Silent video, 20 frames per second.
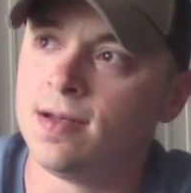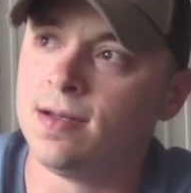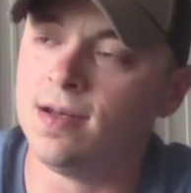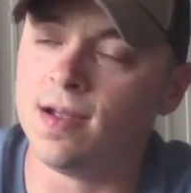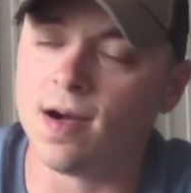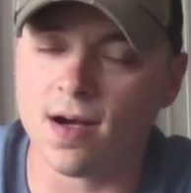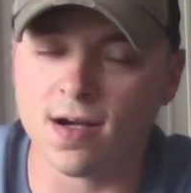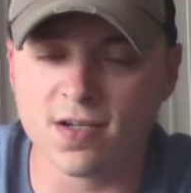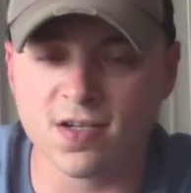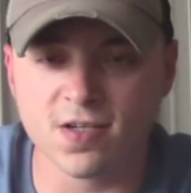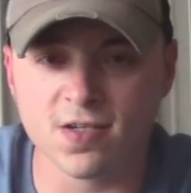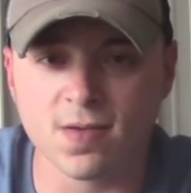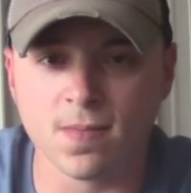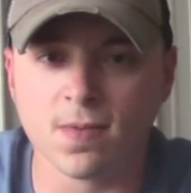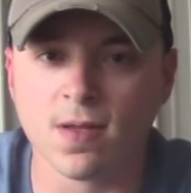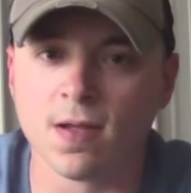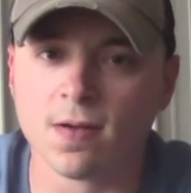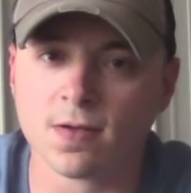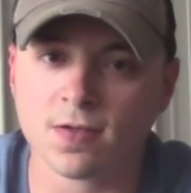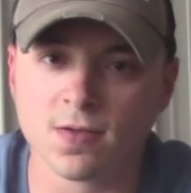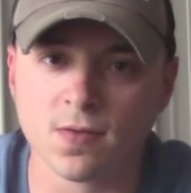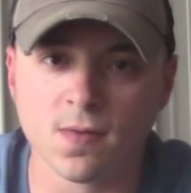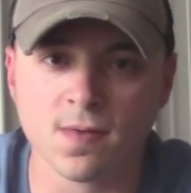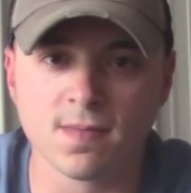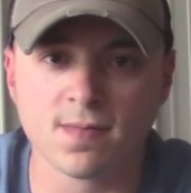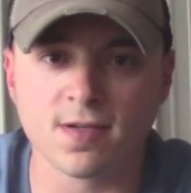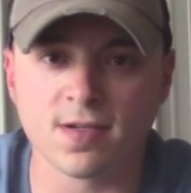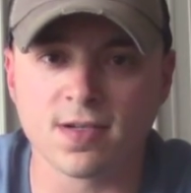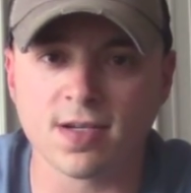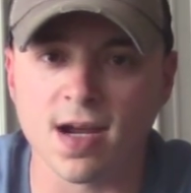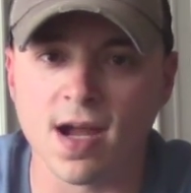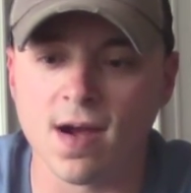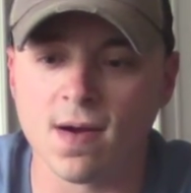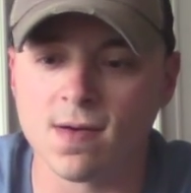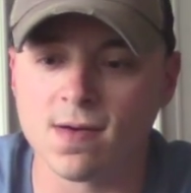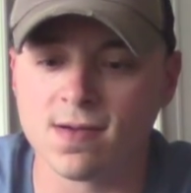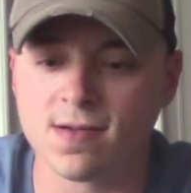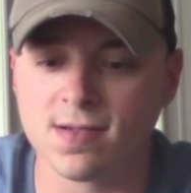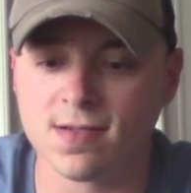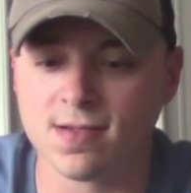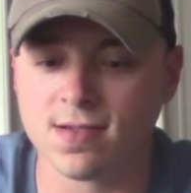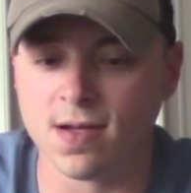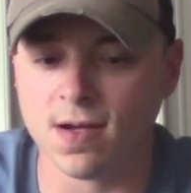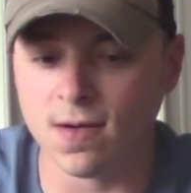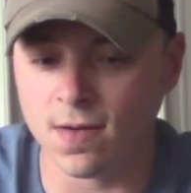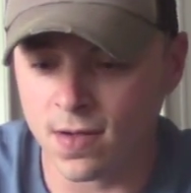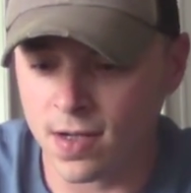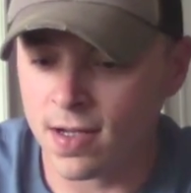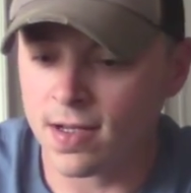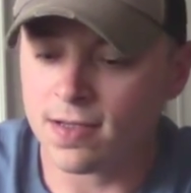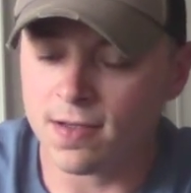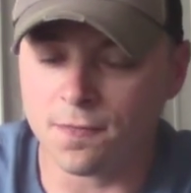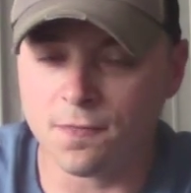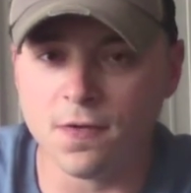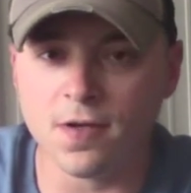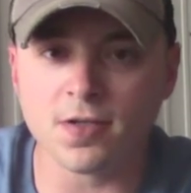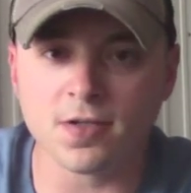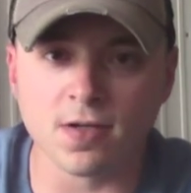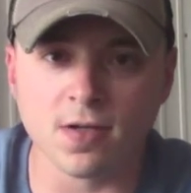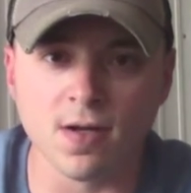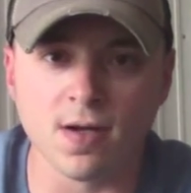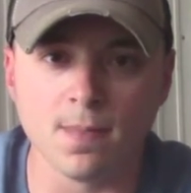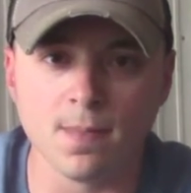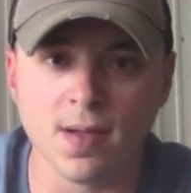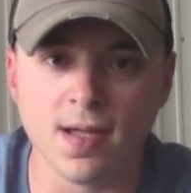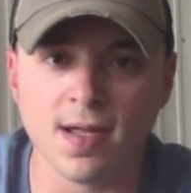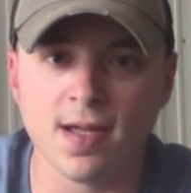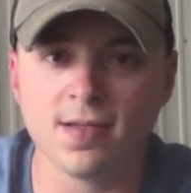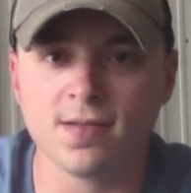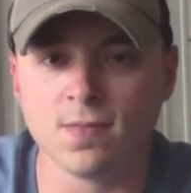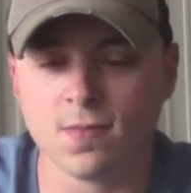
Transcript: dodging some thunderstorms and showers, and so the fish are on beds,